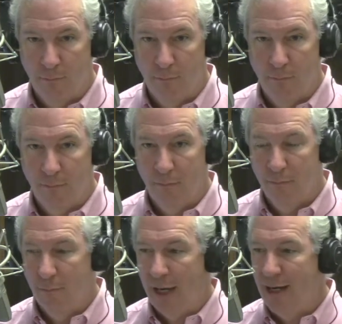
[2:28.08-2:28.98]
Yeah.
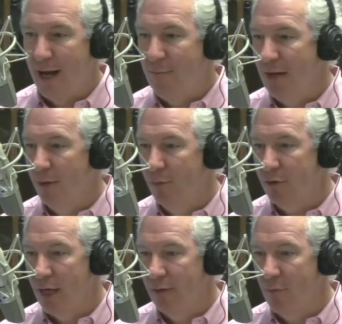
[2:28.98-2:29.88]
And I made the
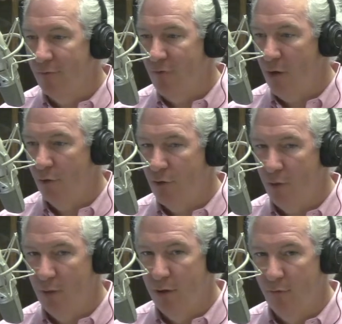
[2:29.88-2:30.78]
mistake. My father
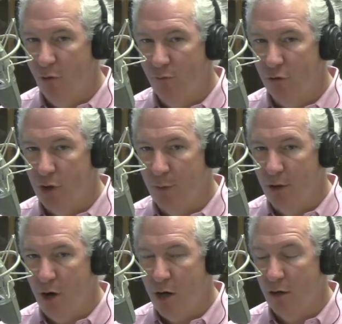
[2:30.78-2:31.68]
talked me into voting for Jimmy
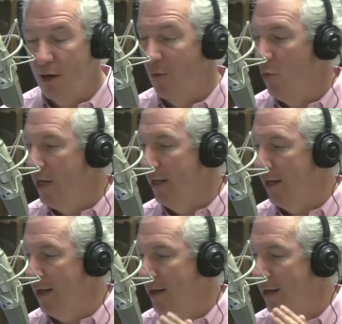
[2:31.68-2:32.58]
Carter, and I went in
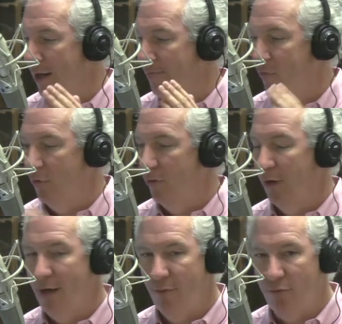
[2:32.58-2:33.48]
and I and I pulled the
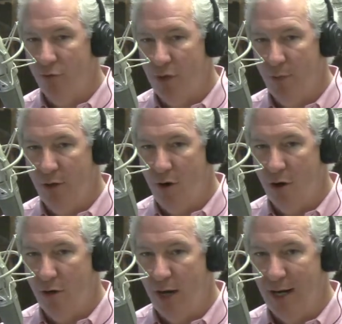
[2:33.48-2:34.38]
lever for Jimmy
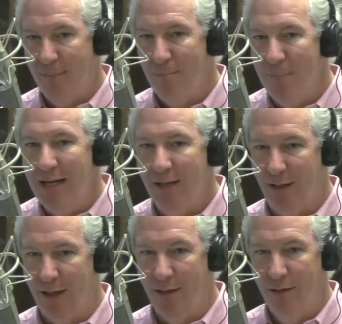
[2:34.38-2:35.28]
Carter, and
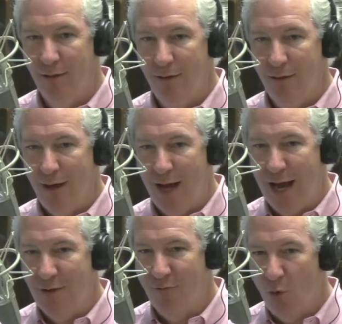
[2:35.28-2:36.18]
immediately I
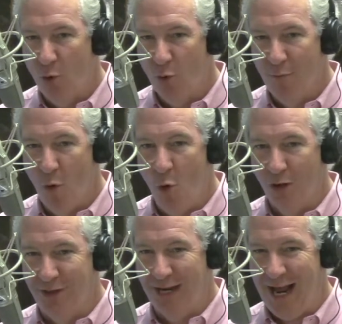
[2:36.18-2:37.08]
had voter
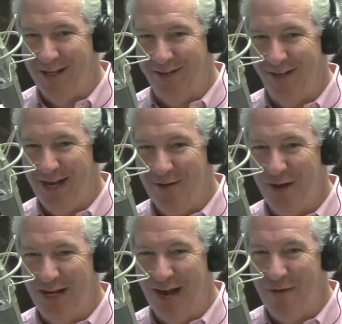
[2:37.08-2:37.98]
remorse and asked the lady when
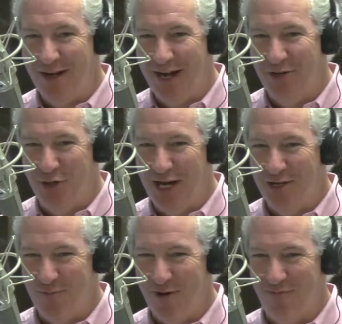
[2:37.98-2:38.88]
I came back, "Can I
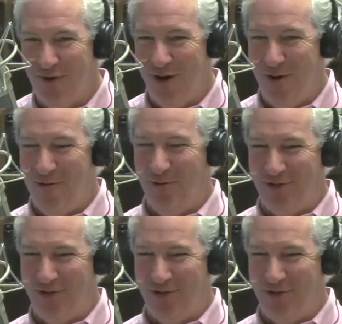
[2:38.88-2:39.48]
change my vote?"